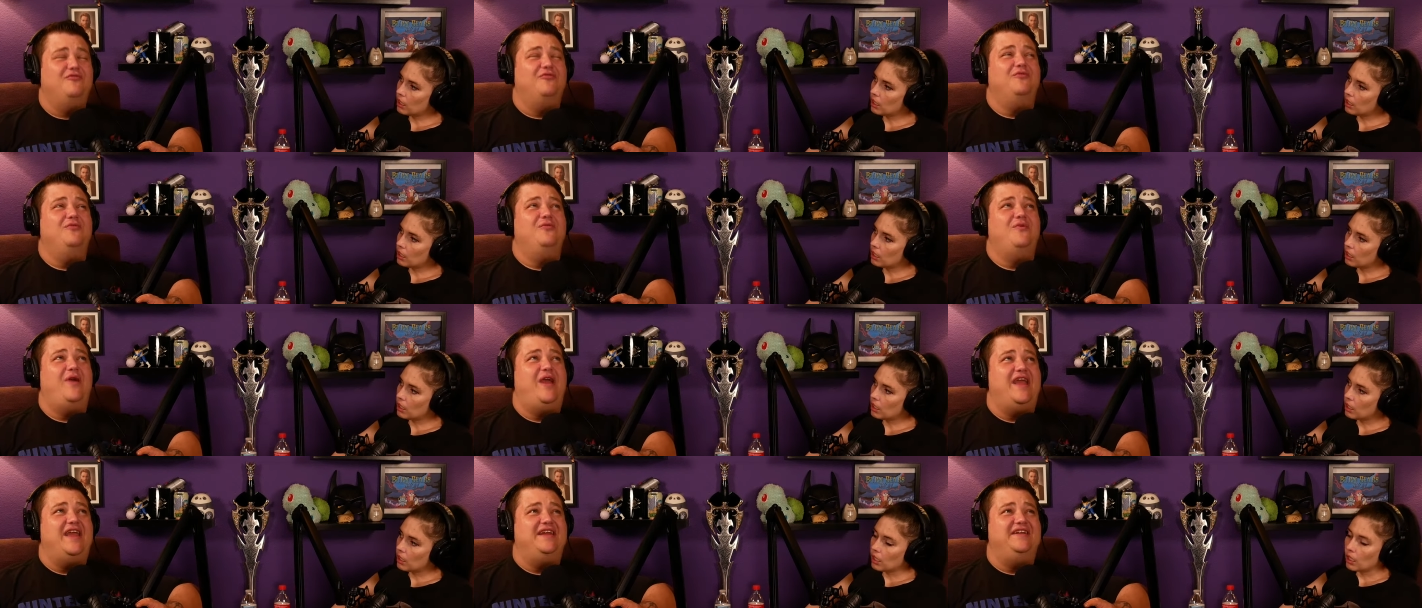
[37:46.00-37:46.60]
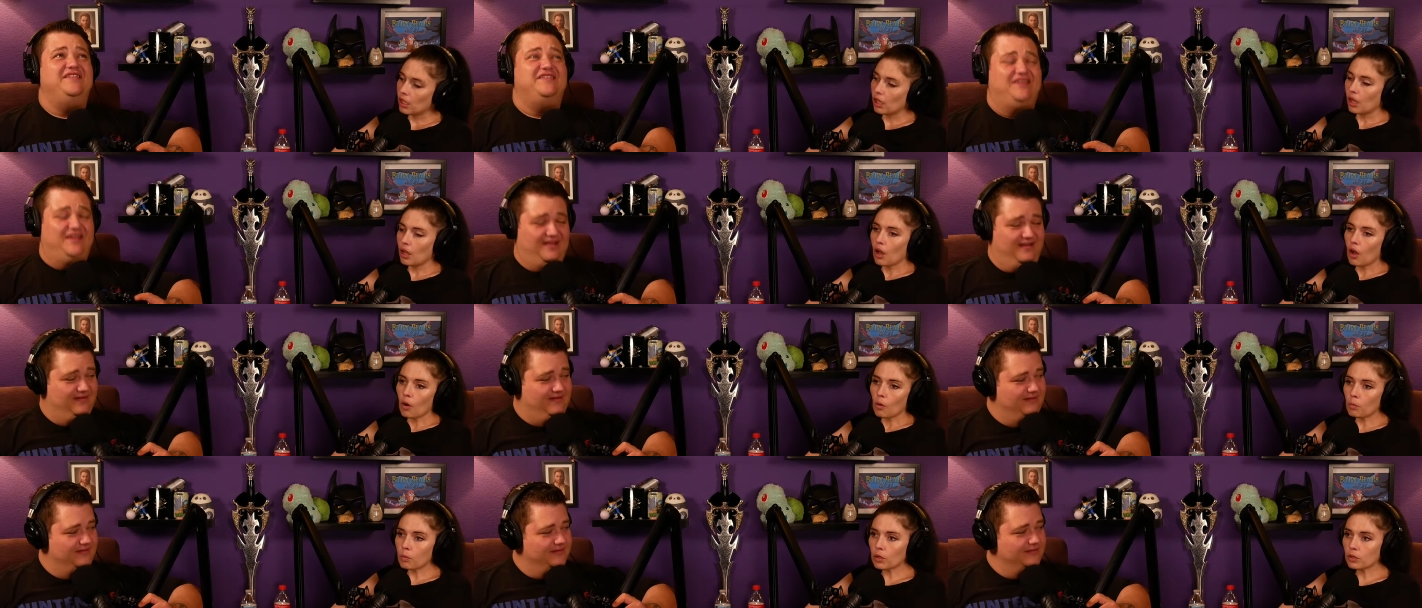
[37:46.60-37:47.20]
Speaker 1: crazy.
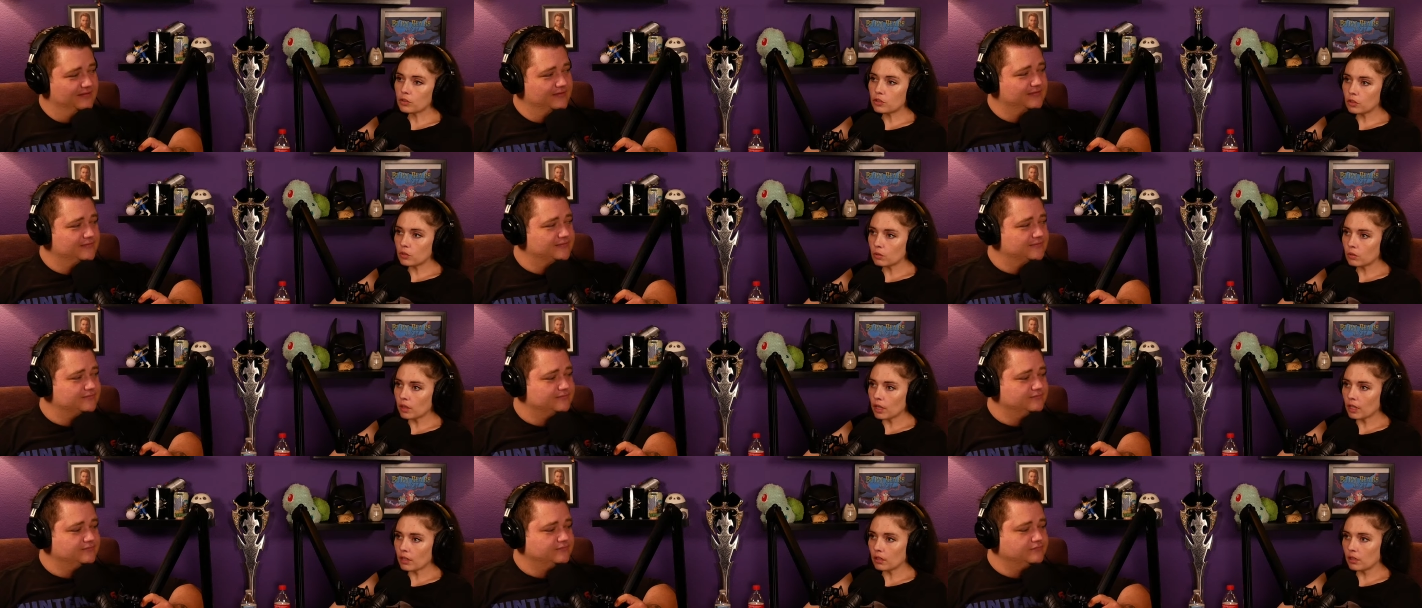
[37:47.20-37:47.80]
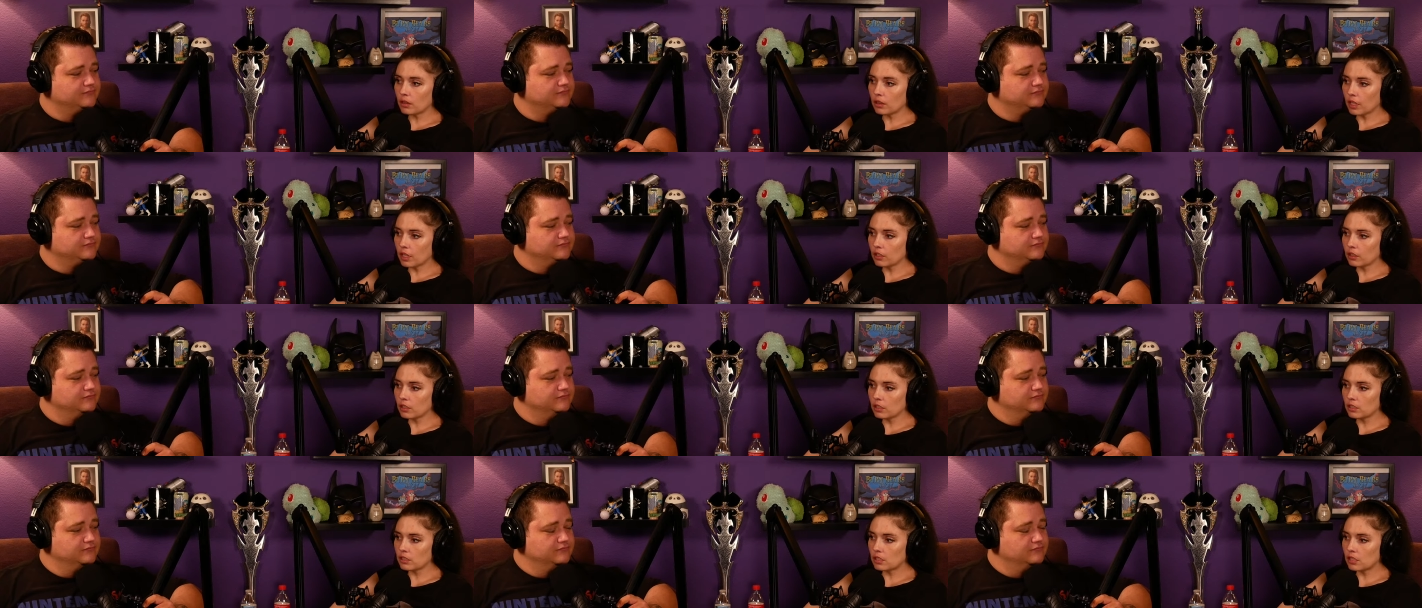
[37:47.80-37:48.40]
Well, dude, there
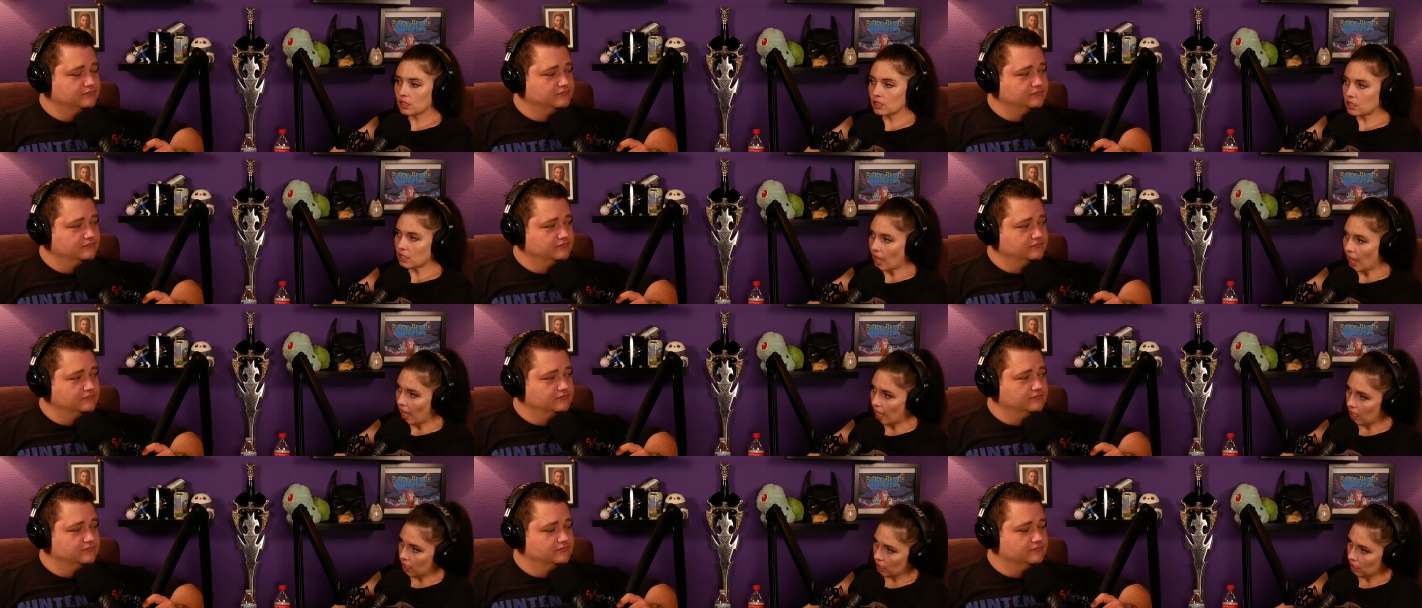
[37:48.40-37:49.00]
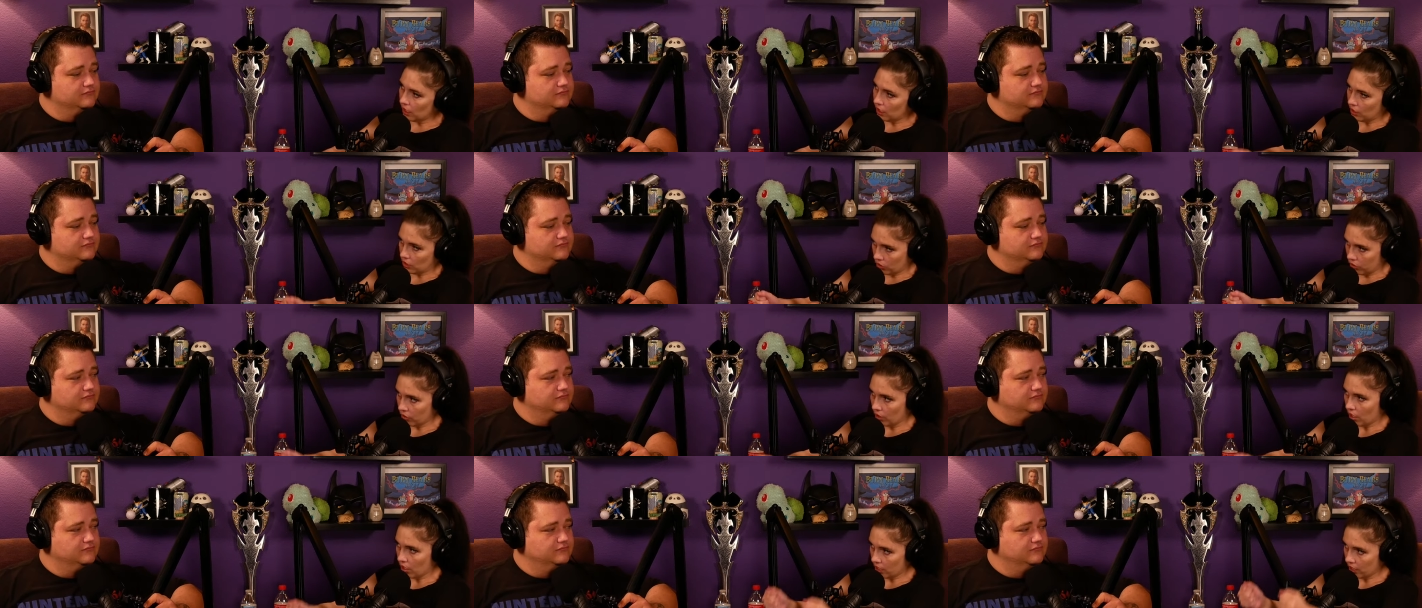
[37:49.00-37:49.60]
there is this
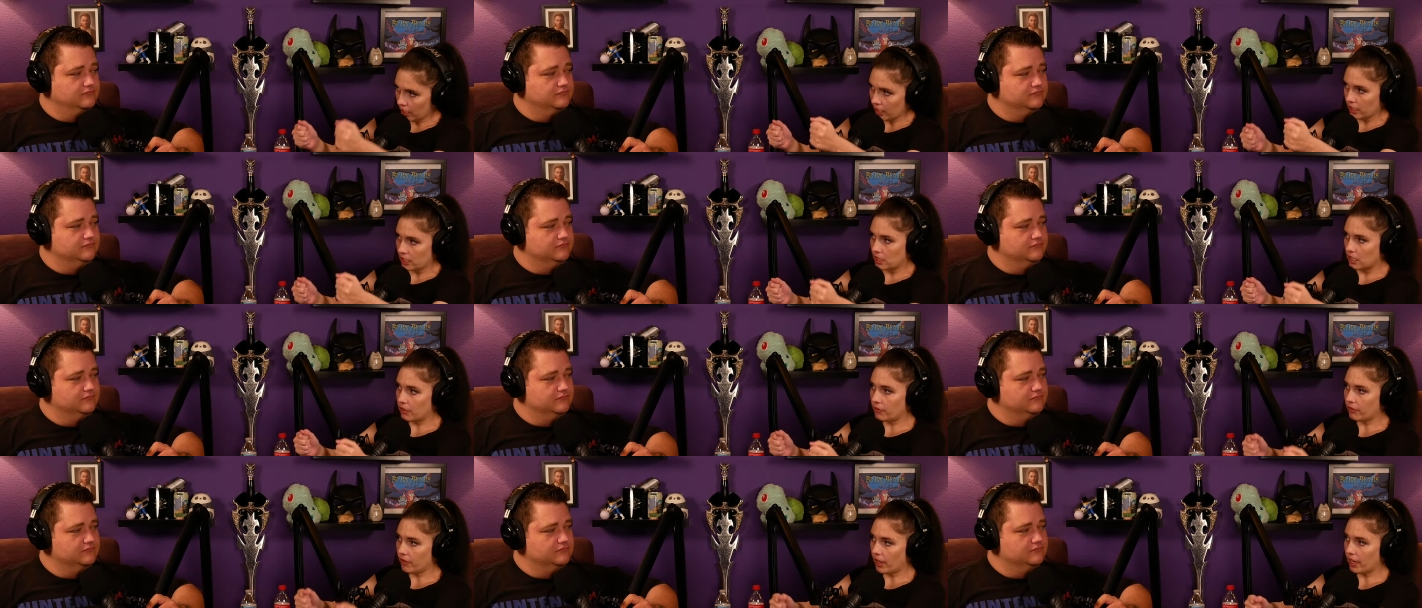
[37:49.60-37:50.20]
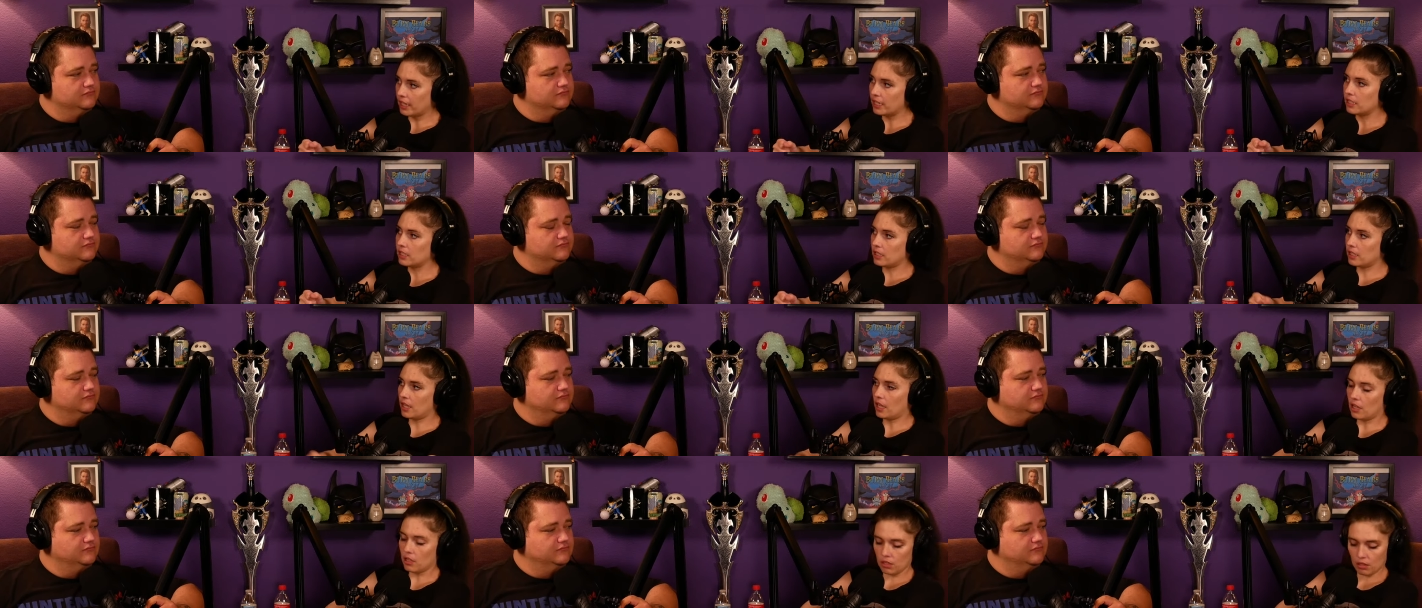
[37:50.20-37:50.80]
electronic device
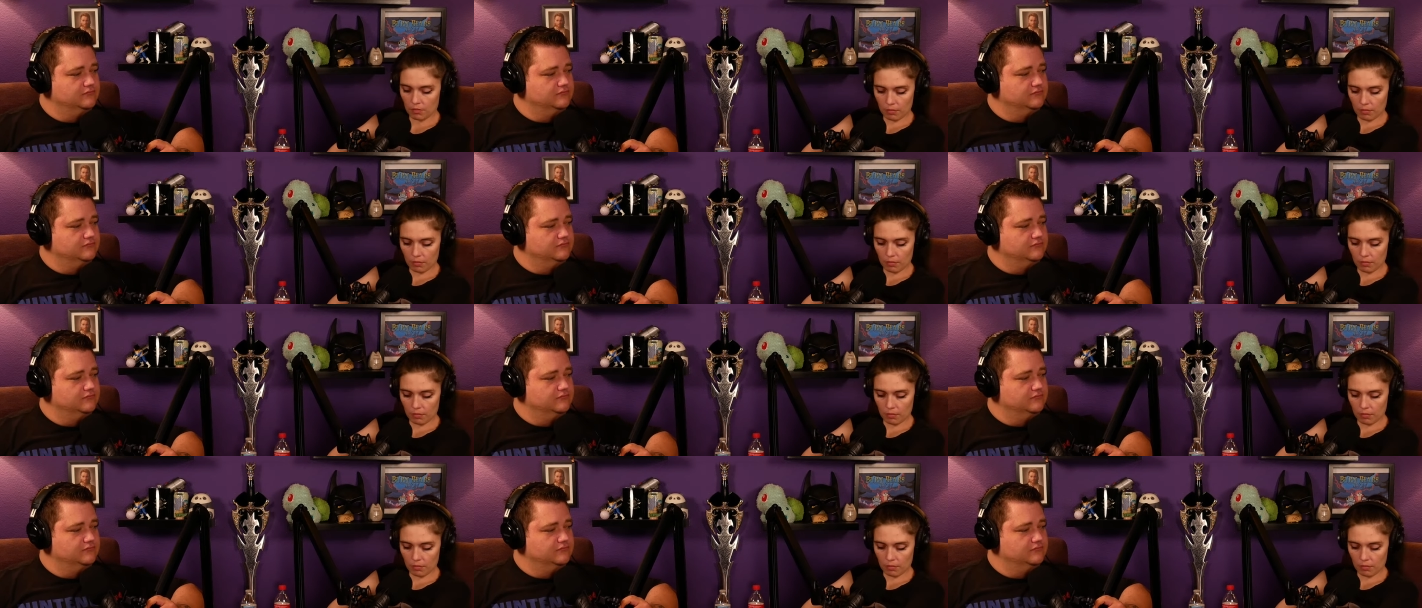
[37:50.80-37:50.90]
that